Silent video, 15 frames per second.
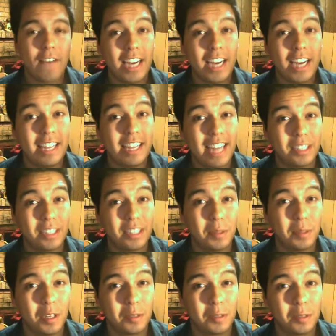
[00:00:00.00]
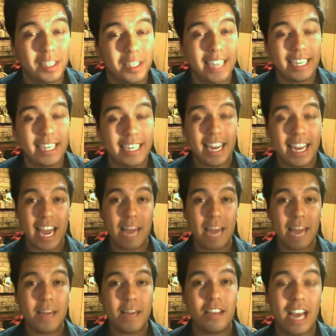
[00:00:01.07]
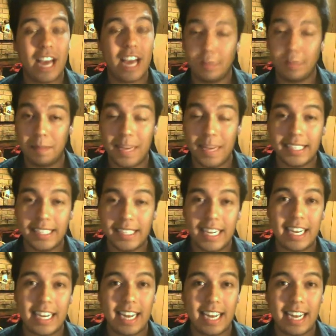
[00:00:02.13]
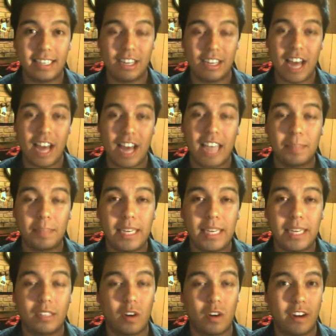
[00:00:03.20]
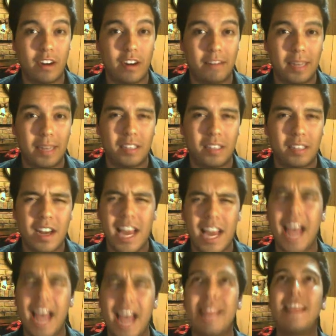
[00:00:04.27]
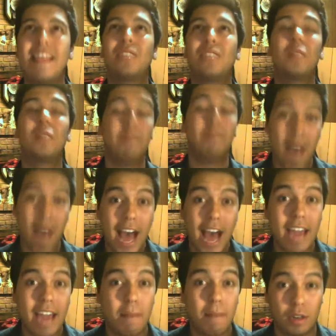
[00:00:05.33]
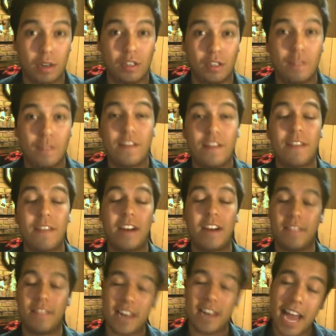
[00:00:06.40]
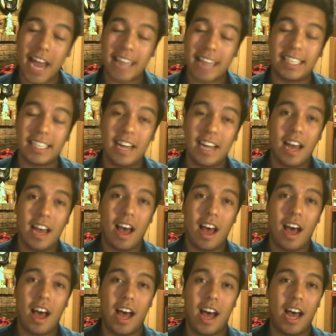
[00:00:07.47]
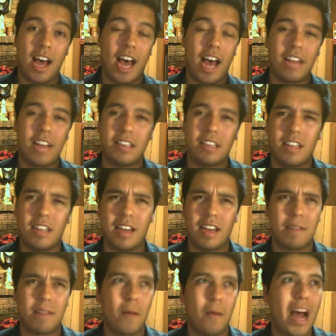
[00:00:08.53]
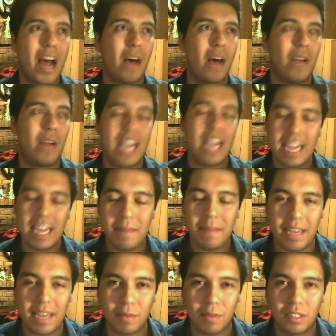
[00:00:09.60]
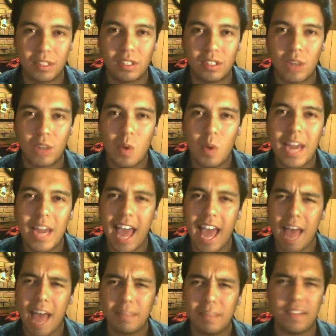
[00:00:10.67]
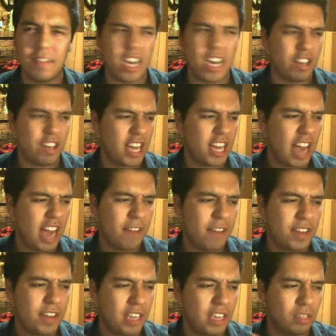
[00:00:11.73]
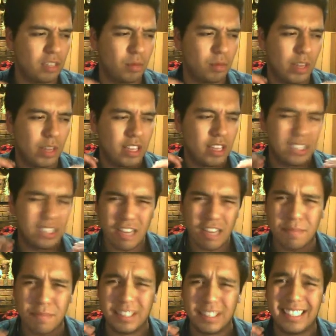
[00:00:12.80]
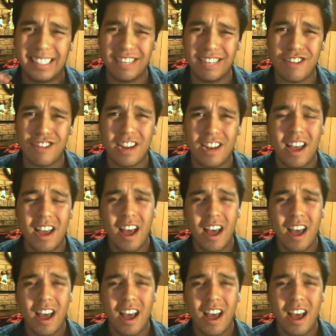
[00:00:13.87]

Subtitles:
Finally, the last two girls were selected, Amy and Jasmine Mason. They danced a jazz piece choreographed by Sonya, and this was my personal favorite of the night. I just thought, wow, Amy was so captivating. She hit everything with such precision.